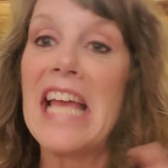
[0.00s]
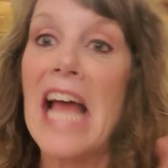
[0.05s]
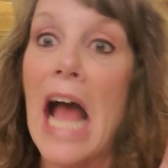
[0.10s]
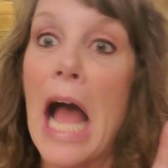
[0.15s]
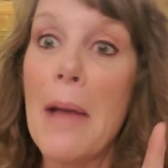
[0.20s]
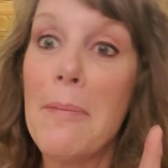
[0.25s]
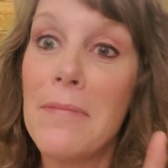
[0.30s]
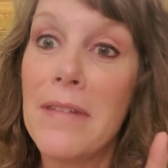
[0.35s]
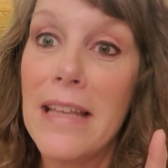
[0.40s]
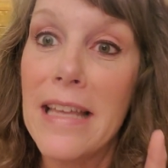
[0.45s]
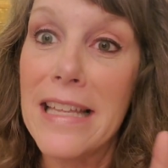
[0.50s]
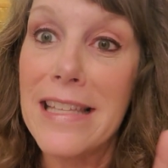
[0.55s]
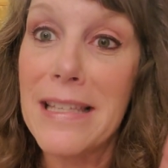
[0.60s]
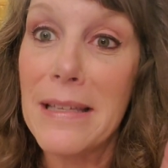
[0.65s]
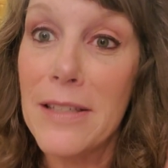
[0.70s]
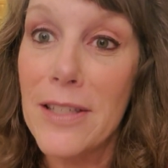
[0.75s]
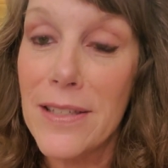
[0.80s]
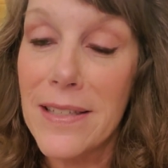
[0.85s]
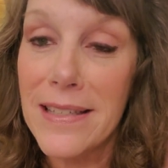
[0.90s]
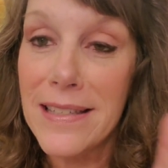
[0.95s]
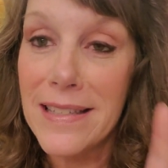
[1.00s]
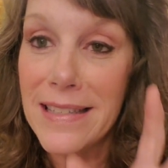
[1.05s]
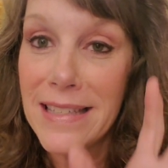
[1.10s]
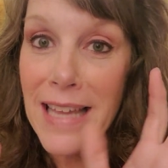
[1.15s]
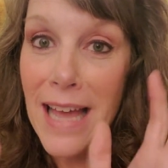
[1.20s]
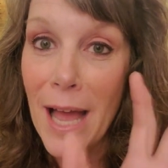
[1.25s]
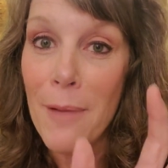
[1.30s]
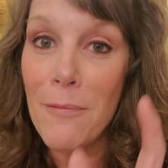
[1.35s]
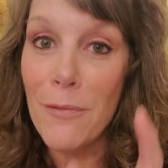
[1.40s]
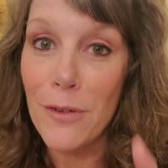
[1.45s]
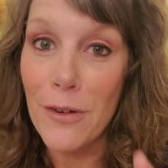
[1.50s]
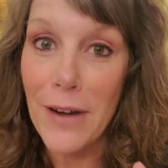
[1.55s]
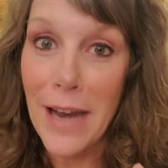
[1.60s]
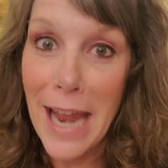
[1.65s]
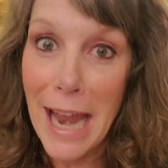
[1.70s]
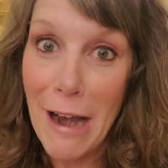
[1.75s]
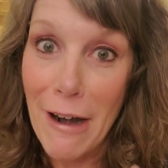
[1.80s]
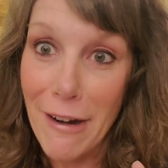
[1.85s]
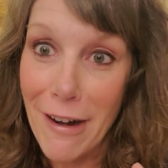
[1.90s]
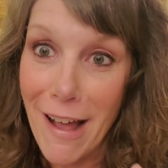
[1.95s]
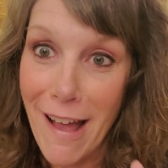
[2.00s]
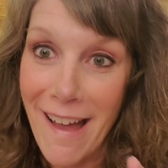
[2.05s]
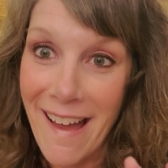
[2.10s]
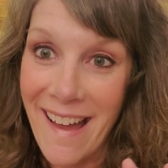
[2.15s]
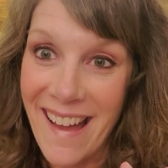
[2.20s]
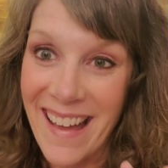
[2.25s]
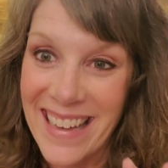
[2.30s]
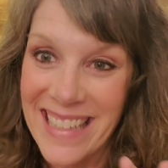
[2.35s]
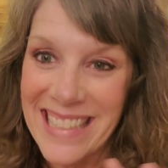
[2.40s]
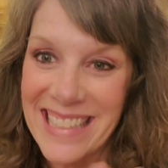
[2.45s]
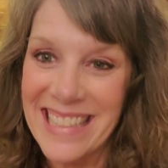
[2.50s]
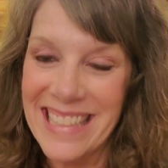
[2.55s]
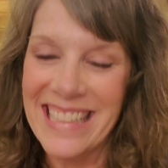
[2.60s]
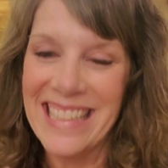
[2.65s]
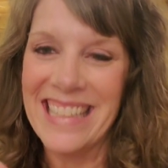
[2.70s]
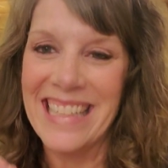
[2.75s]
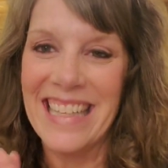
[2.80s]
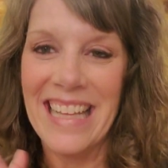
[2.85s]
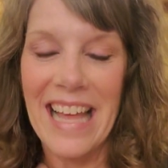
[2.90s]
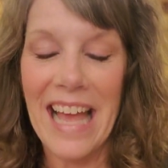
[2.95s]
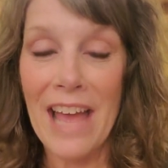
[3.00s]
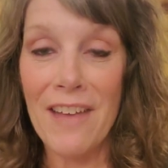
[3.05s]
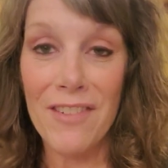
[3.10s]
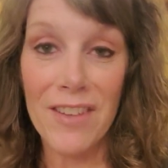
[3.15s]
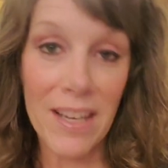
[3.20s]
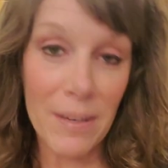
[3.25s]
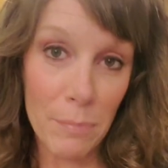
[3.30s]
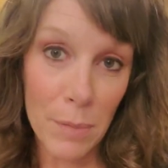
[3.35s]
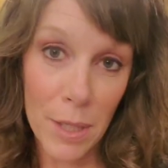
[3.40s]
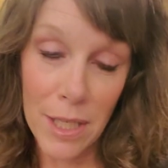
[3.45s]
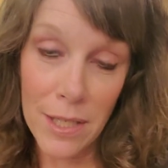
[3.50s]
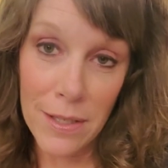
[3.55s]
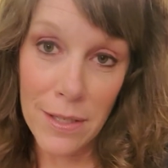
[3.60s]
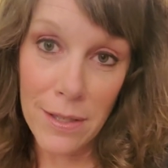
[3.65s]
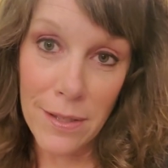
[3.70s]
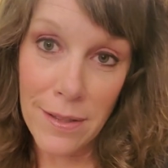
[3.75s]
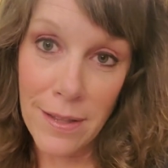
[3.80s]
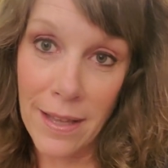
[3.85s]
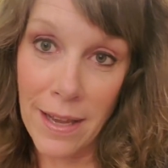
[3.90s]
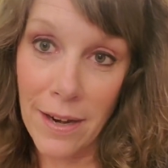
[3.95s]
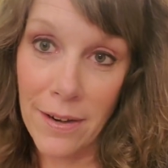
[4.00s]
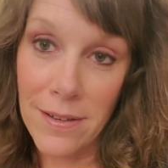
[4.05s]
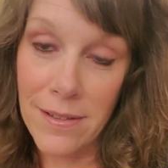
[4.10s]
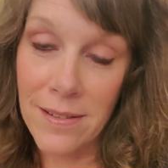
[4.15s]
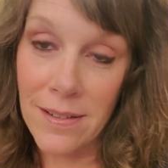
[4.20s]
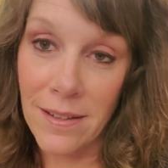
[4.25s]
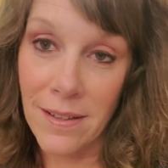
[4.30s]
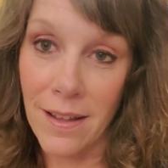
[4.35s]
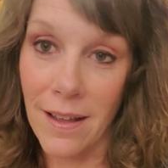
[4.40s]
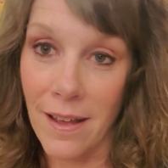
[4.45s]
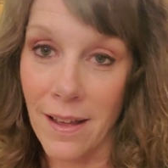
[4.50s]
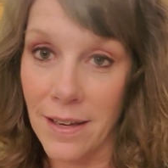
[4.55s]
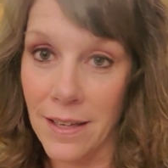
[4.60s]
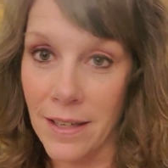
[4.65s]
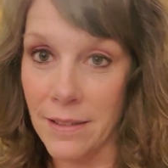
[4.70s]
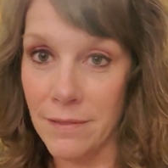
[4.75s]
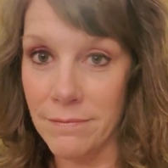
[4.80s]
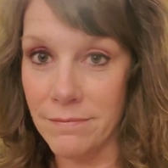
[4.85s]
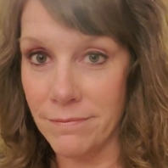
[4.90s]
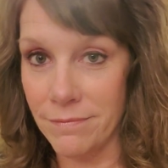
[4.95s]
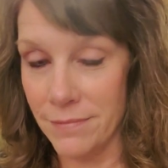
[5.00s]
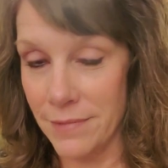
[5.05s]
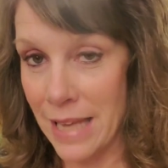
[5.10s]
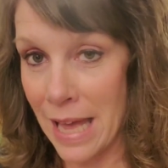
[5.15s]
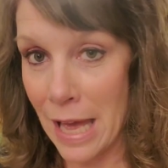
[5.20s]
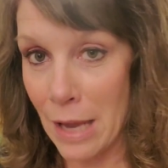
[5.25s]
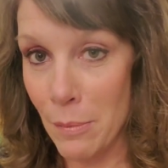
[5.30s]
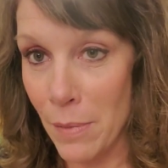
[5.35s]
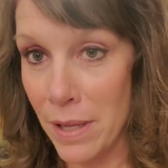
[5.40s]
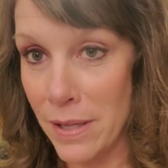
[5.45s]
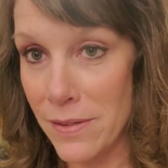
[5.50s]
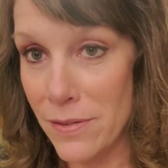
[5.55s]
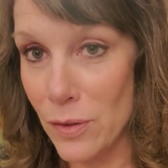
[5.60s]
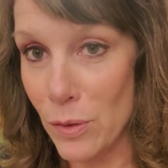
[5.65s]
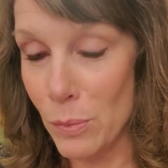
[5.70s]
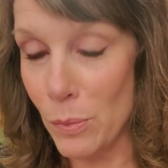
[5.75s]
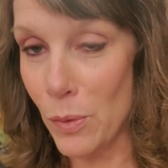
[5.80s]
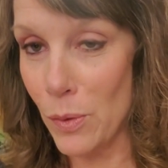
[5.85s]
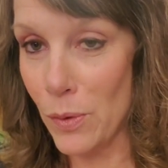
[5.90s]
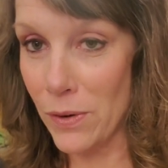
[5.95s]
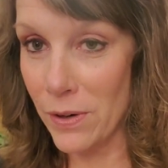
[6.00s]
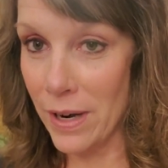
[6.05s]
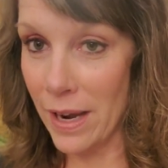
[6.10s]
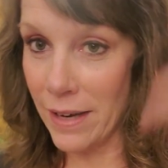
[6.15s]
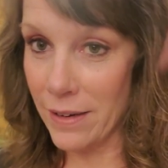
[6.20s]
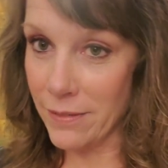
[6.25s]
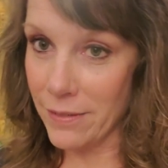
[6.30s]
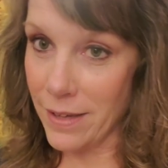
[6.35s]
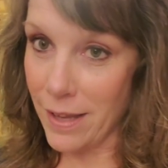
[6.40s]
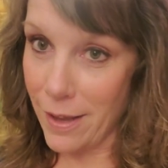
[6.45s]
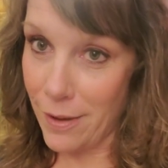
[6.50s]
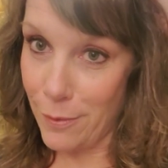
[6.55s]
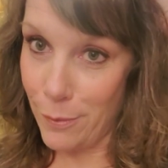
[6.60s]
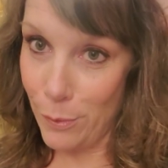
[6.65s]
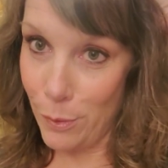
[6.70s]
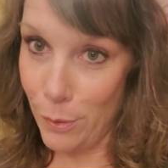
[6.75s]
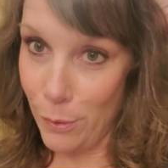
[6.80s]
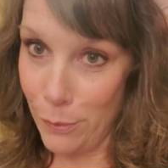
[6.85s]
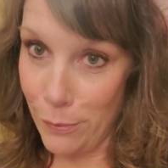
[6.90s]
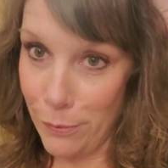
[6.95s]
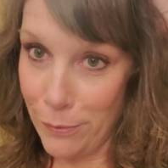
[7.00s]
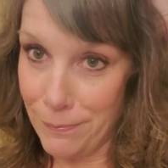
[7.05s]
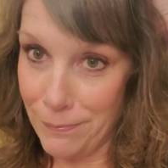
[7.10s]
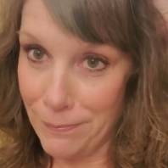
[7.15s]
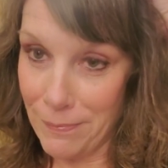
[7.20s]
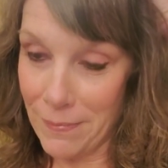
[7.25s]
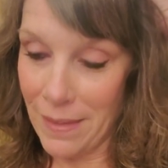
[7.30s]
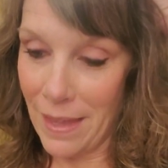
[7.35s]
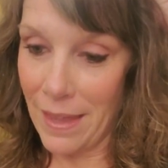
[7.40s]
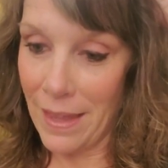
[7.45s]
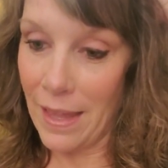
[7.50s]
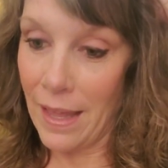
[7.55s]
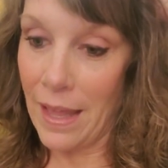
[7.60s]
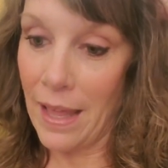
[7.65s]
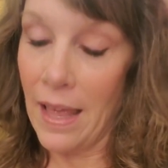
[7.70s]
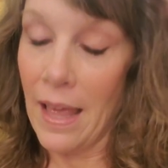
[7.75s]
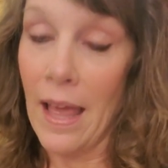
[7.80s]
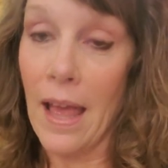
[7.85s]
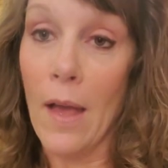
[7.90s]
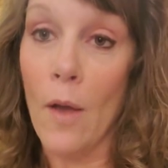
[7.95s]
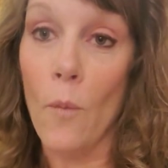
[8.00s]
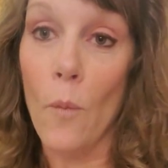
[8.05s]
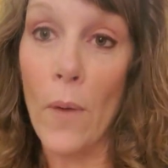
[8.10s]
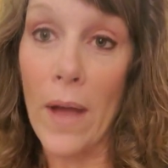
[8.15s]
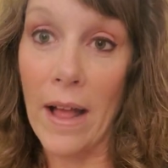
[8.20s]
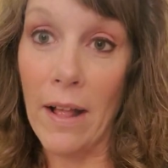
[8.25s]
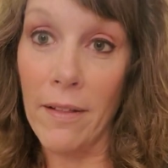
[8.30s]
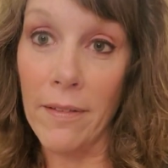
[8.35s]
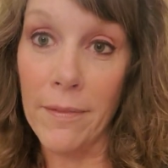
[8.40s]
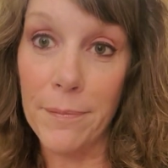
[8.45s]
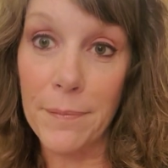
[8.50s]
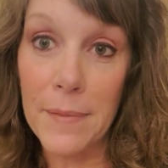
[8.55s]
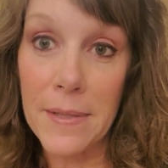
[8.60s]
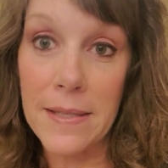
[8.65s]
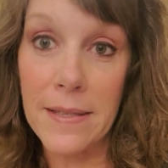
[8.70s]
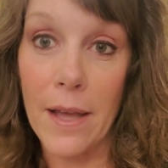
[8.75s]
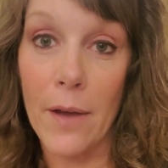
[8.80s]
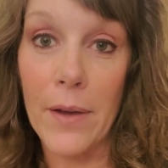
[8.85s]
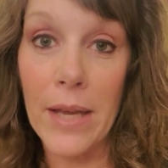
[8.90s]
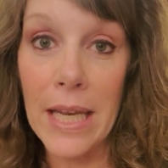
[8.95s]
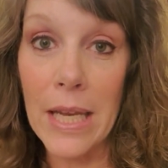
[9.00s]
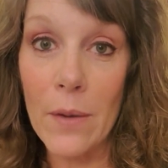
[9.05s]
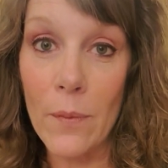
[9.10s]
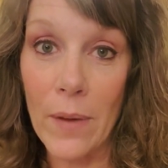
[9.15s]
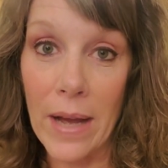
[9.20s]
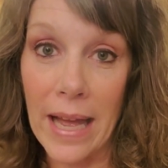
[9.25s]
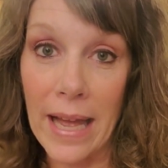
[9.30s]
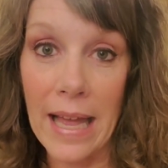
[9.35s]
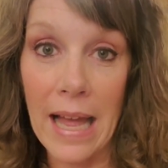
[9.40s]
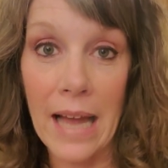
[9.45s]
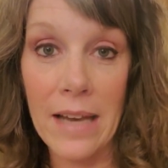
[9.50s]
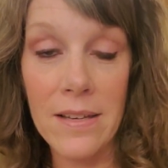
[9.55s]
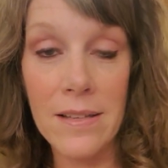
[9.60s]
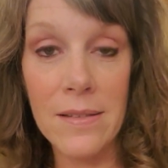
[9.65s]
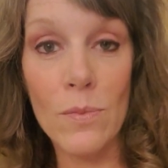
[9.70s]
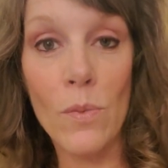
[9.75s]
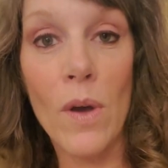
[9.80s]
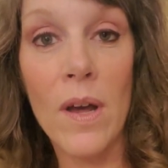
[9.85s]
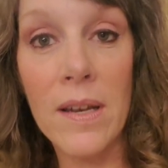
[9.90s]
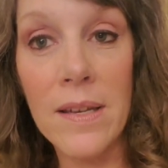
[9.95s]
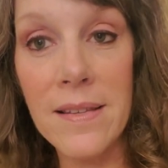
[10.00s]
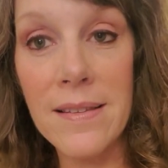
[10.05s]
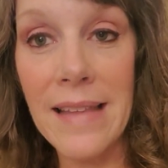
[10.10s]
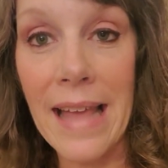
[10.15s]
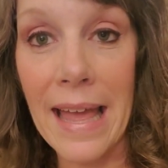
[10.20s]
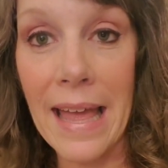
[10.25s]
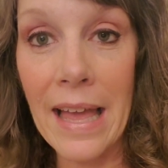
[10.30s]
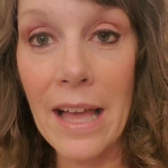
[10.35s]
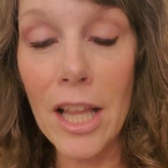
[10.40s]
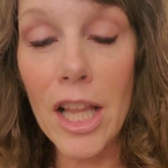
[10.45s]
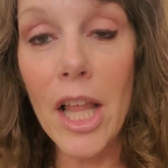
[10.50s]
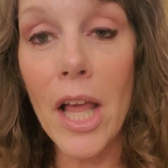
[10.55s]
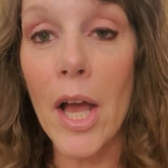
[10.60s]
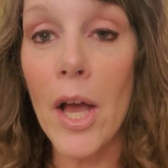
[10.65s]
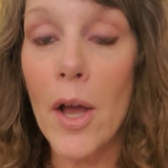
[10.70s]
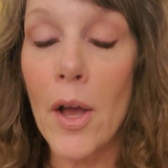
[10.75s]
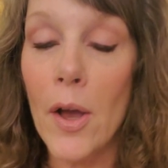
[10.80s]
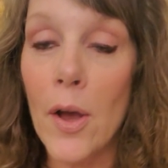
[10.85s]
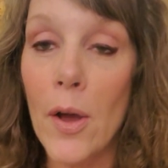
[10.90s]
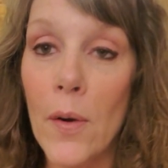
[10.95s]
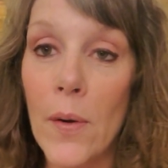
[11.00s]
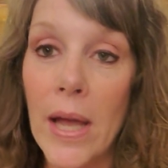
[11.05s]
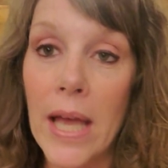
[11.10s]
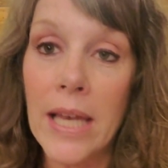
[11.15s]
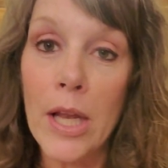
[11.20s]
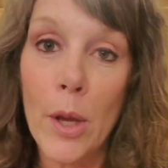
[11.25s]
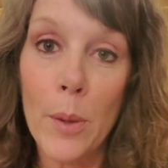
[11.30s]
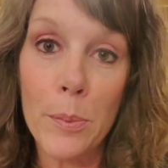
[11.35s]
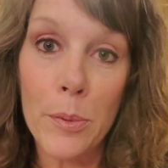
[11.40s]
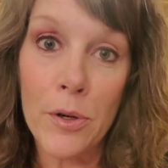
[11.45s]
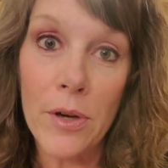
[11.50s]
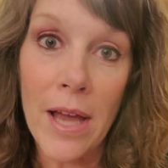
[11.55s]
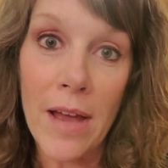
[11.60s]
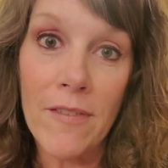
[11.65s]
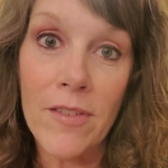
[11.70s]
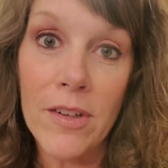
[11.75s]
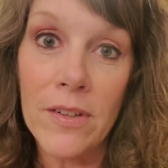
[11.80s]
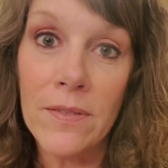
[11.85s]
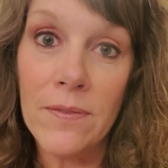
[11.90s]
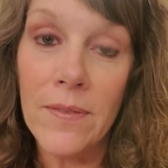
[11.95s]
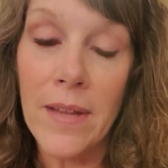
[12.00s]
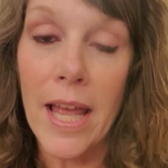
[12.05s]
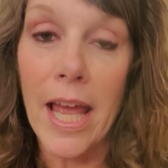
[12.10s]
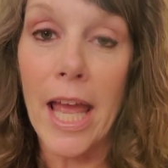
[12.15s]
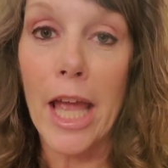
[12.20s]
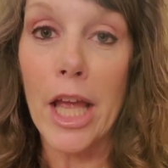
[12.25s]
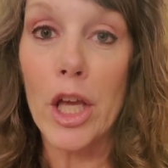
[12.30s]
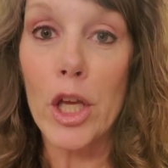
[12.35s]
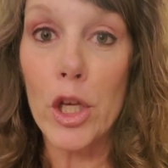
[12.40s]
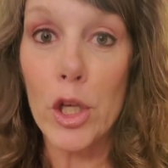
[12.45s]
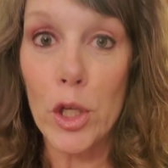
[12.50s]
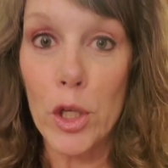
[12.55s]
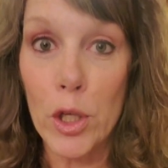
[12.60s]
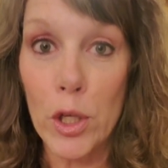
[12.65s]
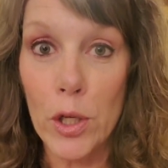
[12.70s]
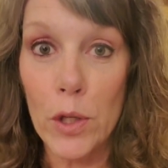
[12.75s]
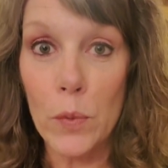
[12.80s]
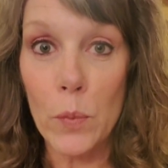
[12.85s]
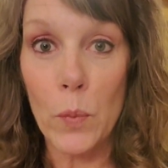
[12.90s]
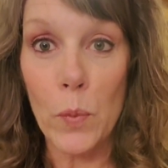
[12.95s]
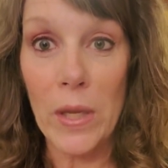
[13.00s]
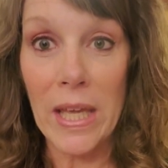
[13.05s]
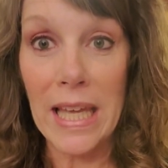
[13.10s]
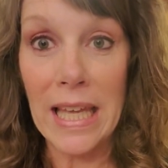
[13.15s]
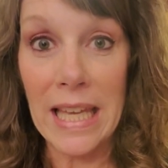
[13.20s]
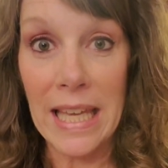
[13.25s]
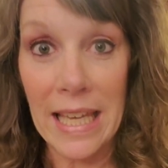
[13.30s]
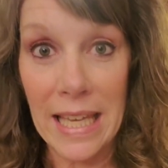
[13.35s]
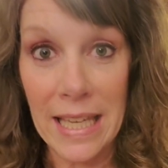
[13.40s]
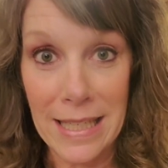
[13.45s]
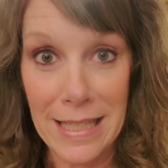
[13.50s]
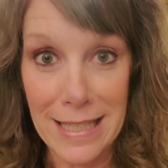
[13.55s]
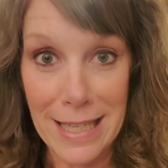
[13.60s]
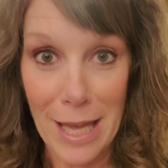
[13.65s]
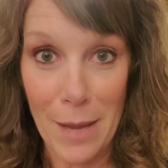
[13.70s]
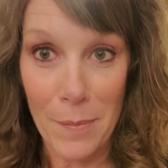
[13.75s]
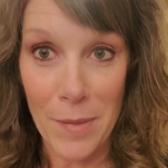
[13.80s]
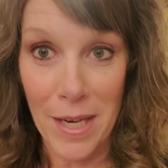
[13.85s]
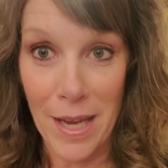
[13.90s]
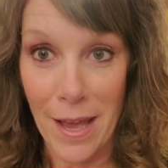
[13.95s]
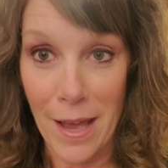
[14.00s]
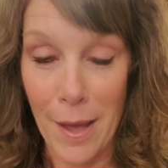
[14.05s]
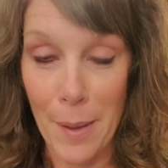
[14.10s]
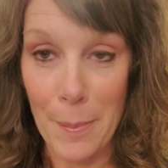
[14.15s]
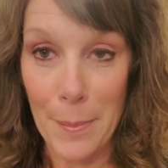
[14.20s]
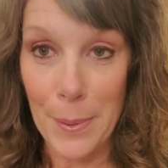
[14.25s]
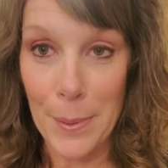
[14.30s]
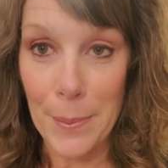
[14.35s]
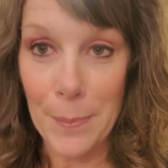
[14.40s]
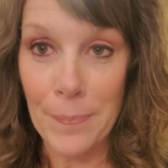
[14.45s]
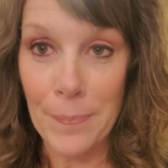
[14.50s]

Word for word: I'm, it's time for a haircut. I haven't been to the hair salon in nine months or more. I don't know. Woof. Well, so anyway, I just wanted to say hello and hope you're having a good weekend coming up.